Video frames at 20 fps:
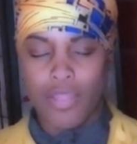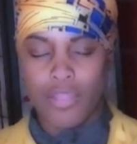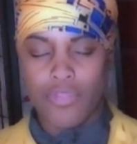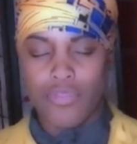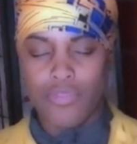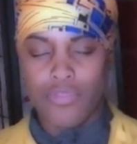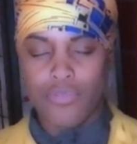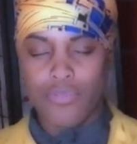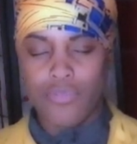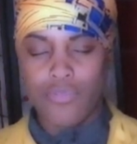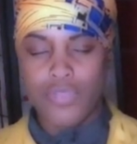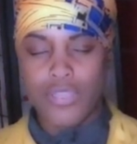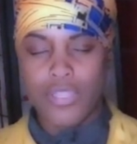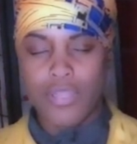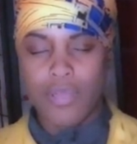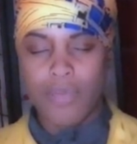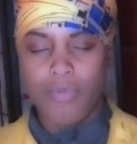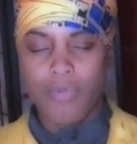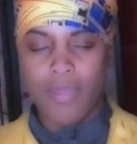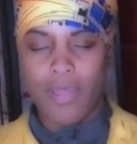
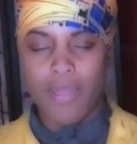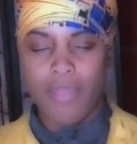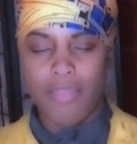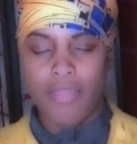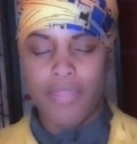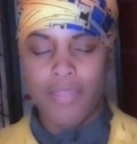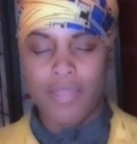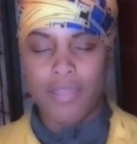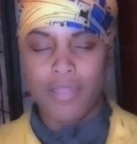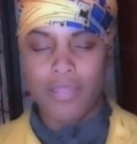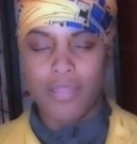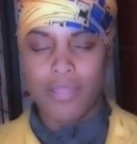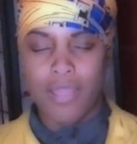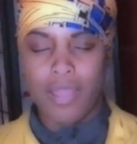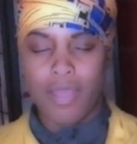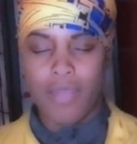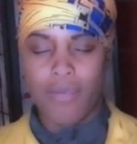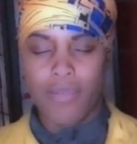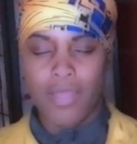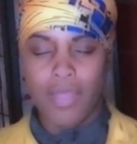Using the breath and the
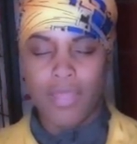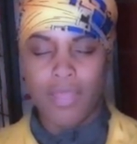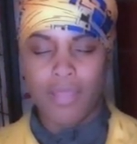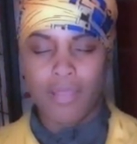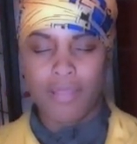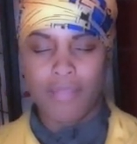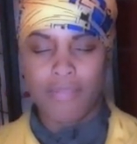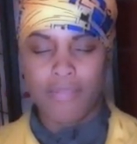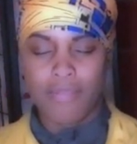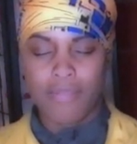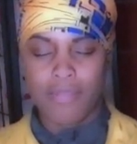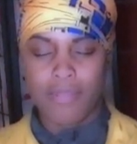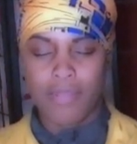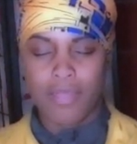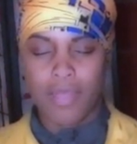down gaze to